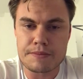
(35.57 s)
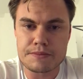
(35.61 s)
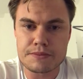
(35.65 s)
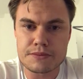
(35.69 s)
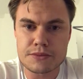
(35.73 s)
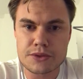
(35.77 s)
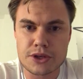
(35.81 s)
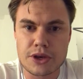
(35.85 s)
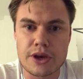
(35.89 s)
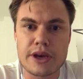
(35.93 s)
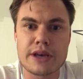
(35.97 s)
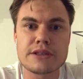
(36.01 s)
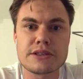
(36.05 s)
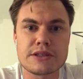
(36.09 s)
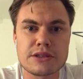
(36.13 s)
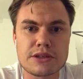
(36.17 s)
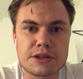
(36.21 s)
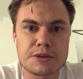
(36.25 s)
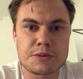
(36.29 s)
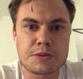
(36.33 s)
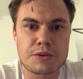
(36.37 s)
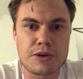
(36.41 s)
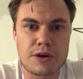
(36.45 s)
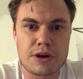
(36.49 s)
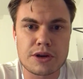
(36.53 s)
so
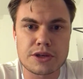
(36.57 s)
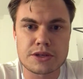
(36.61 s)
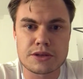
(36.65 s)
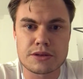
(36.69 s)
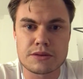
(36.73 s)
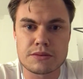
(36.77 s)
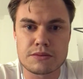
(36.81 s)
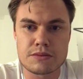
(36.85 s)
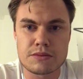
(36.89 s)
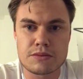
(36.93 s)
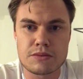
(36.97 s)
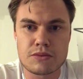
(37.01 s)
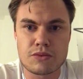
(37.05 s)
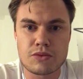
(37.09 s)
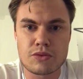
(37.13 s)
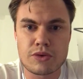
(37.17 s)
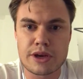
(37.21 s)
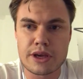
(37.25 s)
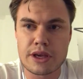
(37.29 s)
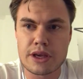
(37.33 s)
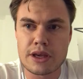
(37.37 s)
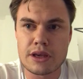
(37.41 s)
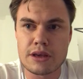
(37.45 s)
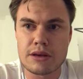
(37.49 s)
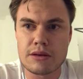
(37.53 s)
exercise progression
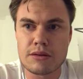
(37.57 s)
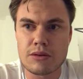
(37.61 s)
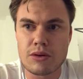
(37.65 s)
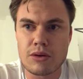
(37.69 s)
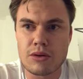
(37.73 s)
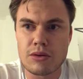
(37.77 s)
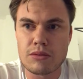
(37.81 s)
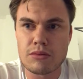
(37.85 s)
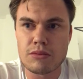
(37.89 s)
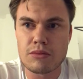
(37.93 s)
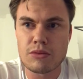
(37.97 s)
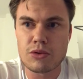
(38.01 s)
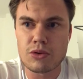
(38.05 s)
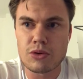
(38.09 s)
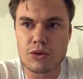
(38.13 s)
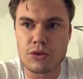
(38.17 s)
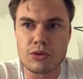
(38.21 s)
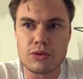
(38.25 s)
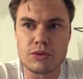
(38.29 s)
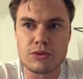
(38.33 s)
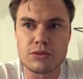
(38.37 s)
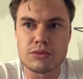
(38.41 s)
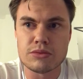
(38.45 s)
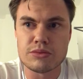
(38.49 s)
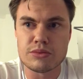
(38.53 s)
we
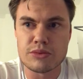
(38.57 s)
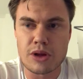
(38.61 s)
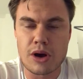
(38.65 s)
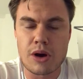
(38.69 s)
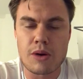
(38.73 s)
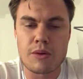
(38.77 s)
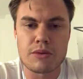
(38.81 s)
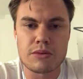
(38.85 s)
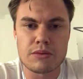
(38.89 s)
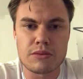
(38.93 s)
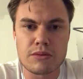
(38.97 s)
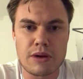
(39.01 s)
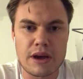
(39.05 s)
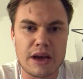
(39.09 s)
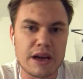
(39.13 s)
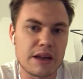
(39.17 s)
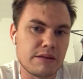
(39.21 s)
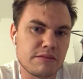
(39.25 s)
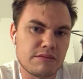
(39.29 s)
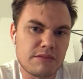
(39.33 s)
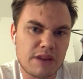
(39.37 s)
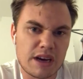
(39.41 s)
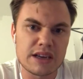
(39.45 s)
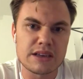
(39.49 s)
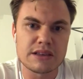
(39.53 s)
all know
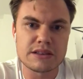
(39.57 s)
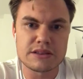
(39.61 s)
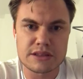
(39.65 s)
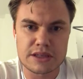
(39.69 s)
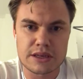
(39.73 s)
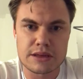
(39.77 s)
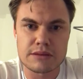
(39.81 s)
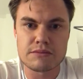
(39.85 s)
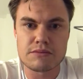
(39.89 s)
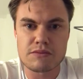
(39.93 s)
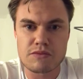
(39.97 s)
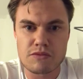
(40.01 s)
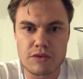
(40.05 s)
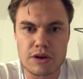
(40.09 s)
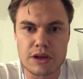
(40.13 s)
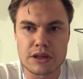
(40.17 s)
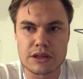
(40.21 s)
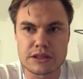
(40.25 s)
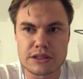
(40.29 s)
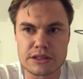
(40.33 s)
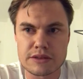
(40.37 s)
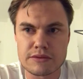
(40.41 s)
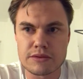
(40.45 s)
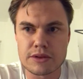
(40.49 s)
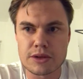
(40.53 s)
and understand
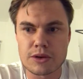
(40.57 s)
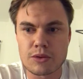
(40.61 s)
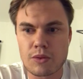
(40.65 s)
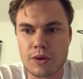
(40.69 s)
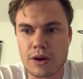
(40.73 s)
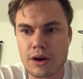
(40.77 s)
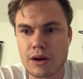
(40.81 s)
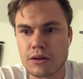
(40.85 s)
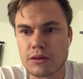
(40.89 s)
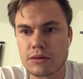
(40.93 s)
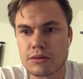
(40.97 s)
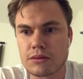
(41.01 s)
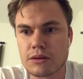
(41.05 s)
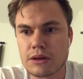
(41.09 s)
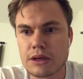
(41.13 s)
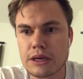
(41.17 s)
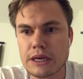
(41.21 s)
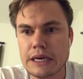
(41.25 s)
relatively well.